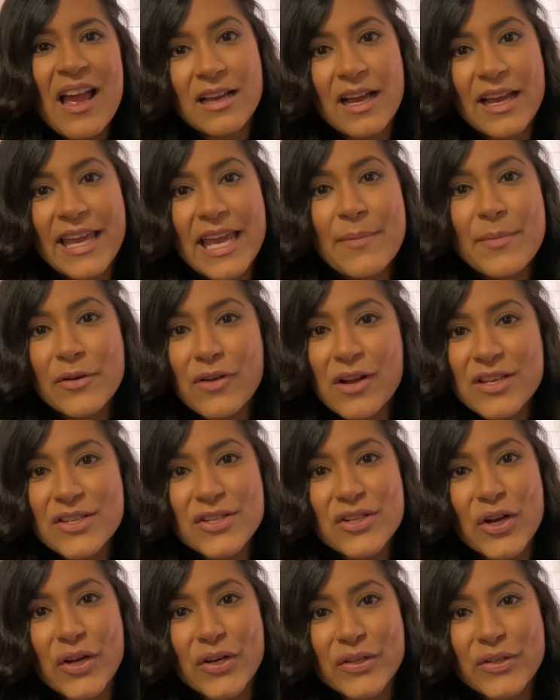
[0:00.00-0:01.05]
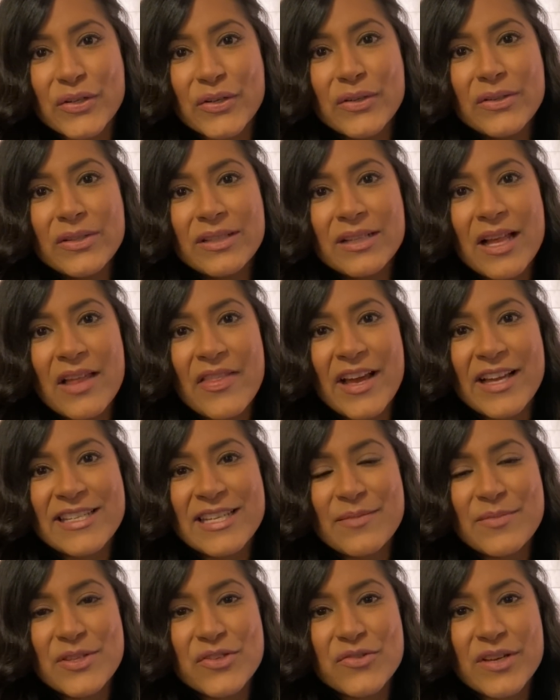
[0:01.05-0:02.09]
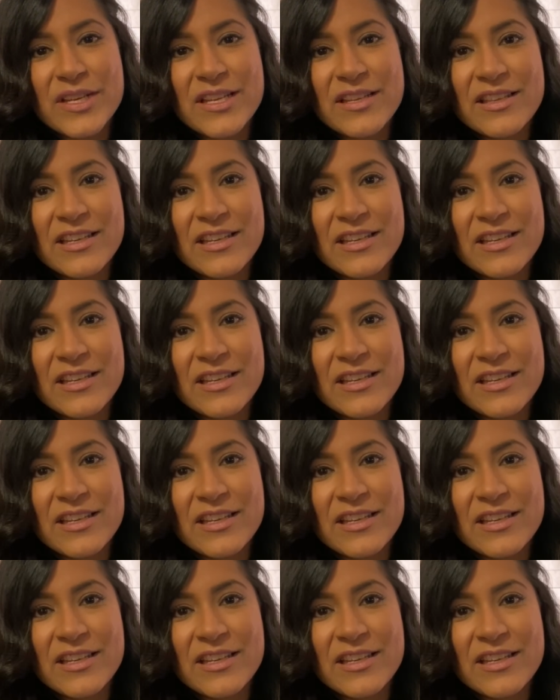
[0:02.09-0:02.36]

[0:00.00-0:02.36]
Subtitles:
I came across an article that demonstrated